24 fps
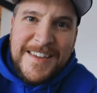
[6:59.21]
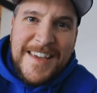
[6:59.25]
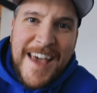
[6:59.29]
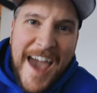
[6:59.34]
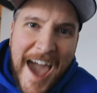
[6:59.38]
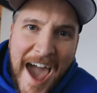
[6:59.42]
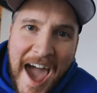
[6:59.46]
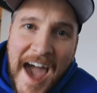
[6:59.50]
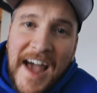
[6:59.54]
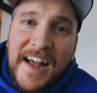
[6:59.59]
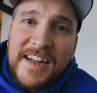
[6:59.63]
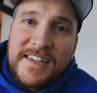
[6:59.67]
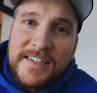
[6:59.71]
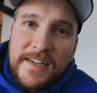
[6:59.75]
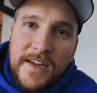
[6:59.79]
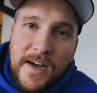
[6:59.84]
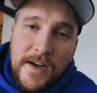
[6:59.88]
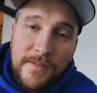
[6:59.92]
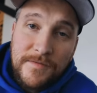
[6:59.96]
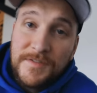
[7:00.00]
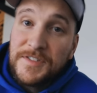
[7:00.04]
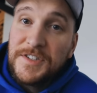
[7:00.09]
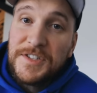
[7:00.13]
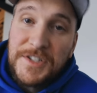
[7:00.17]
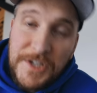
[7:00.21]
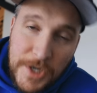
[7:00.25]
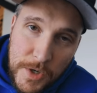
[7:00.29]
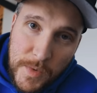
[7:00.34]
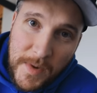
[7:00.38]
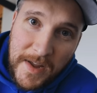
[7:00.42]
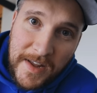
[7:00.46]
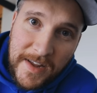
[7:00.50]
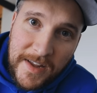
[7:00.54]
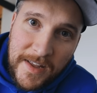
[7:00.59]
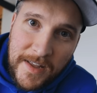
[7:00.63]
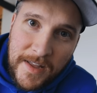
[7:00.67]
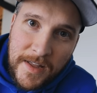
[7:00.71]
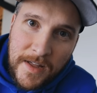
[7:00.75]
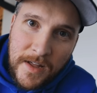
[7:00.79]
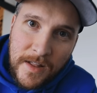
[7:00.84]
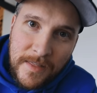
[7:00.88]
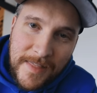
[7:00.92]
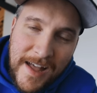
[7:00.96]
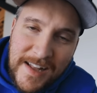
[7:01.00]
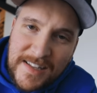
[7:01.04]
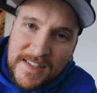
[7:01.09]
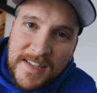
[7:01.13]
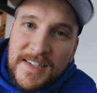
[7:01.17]
the act of doing.
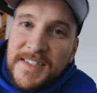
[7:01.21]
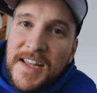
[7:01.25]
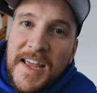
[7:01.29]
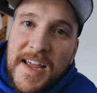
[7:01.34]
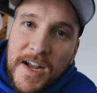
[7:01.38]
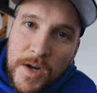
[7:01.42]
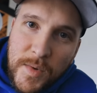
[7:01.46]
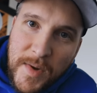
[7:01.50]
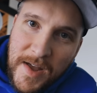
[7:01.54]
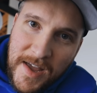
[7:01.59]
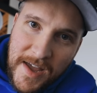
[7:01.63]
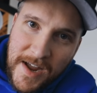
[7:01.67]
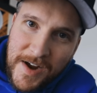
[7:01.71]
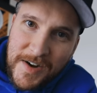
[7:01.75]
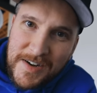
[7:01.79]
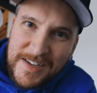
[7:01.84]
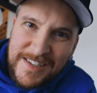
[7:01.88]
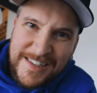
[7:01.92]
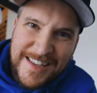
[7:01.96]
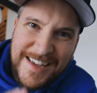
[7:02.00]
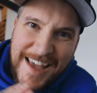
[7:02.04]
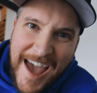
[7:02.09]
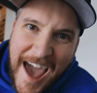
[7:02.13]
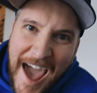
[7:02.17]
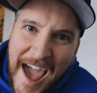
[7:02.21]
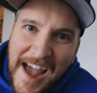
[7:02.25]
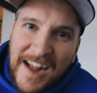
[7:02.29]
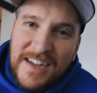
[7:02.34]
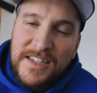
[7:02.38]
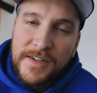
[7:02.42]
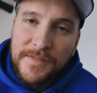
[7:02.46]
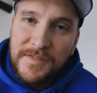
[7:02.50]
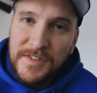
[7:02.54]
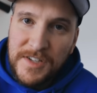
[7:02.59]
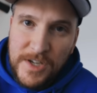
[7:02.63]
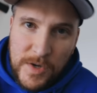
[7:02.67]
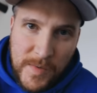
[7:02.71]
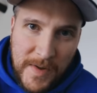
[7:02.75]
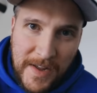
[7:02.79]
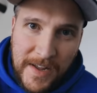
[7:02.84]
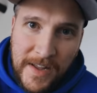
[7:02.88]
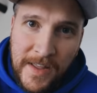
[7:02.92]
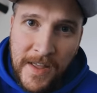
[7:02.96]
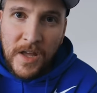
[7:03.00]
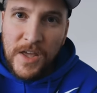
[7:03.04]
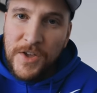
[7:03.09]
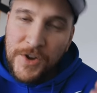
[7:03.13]
That's the takeaway here, is the act of doing.